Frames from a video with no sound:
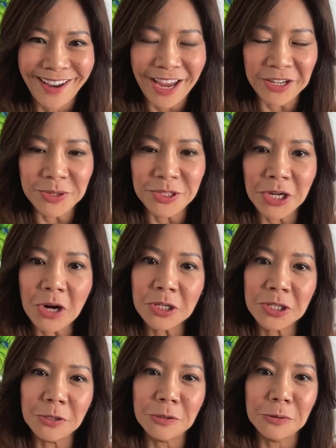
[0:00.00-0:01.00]
And you start
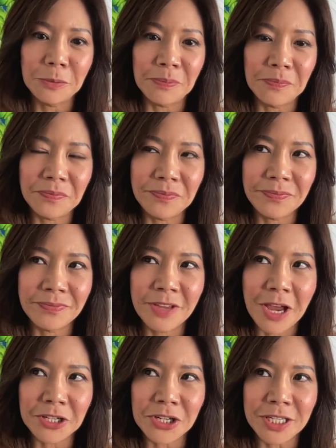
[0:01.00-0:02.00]
to
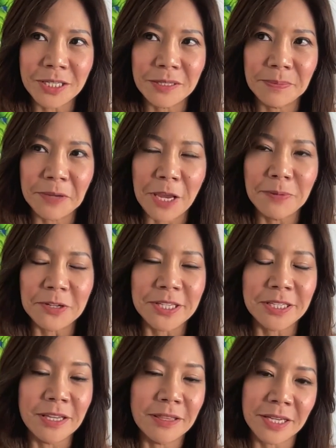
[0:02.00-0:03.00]
not just be able to
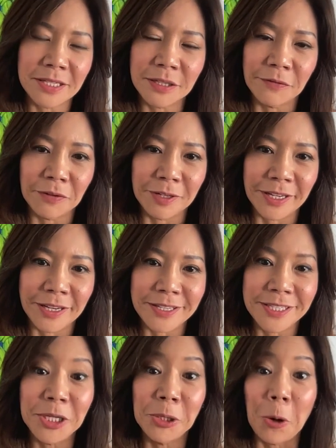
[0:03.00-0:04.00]
see things differently and
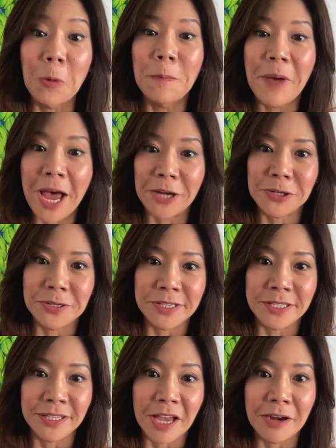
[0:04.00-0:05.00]
see your own patterns
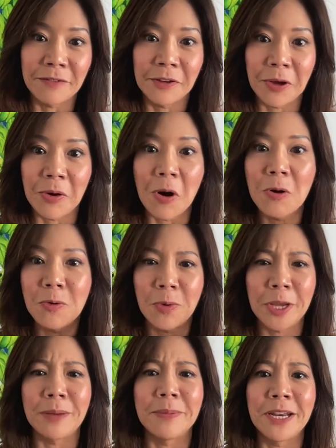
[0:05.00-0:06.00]
and kind of go, oh,
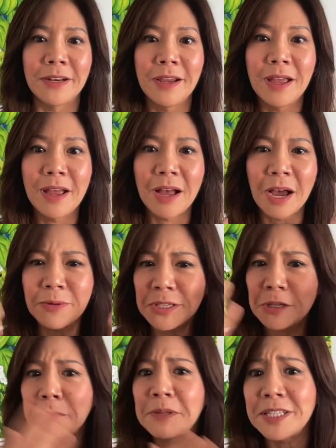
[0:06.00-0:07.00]
wait a minute, I was
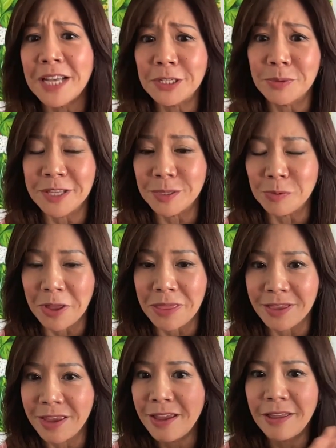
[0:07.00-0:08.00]
so obsessed with this
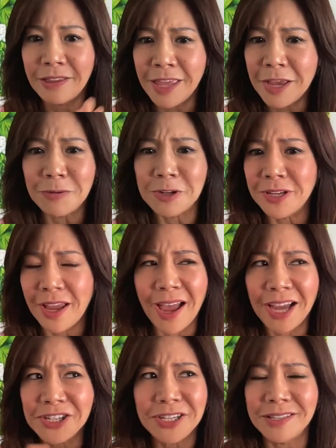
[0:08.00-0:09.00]
one thing, when
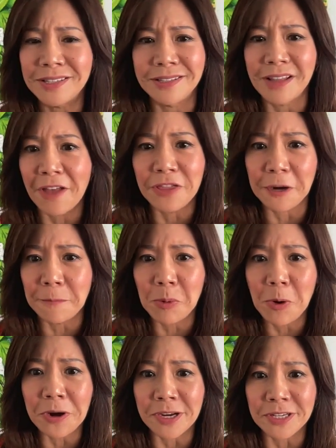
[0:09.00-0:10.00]
actually it's not that
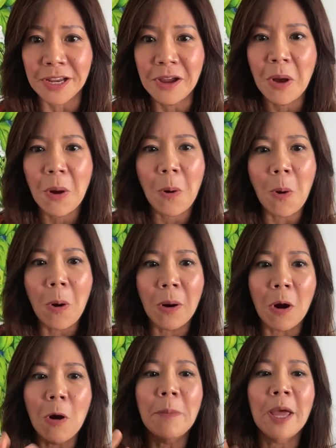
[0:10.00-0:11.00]
important.
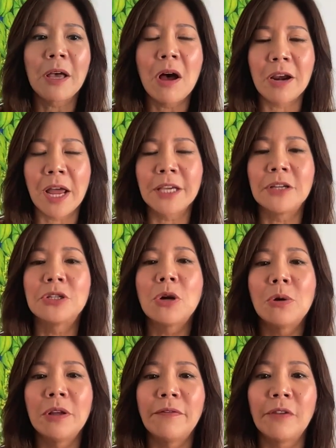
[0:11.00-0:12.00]
Or, oh my God, I can
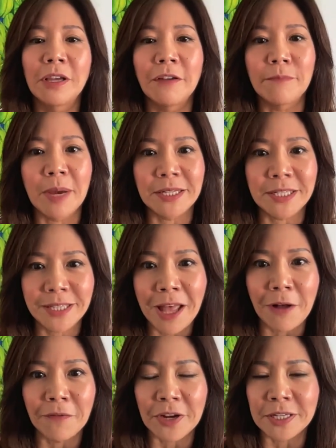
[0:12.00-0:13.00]
totally forgive
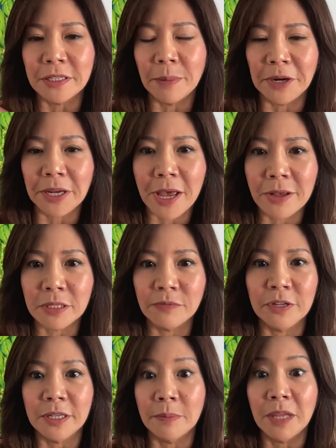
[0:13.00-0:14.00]
myself and somebody else
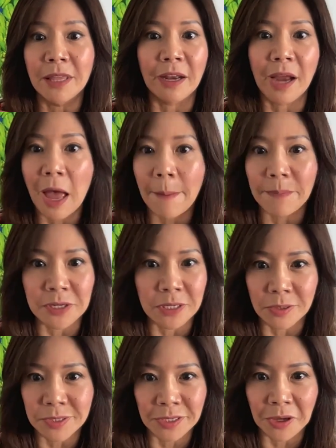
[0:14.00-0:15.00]
for something that happened
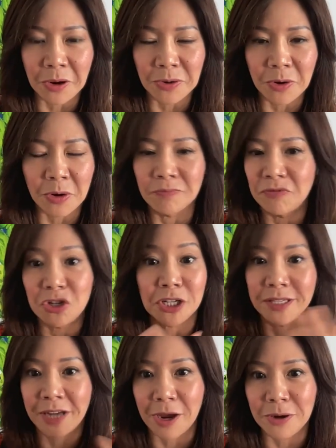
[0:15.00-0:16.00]
years ago or
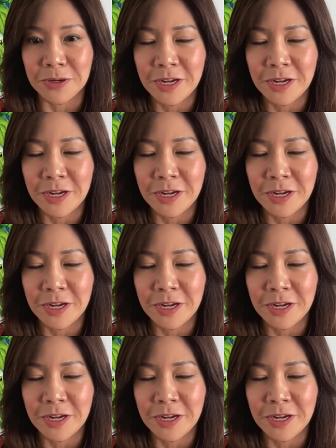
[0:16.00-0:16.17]
just now.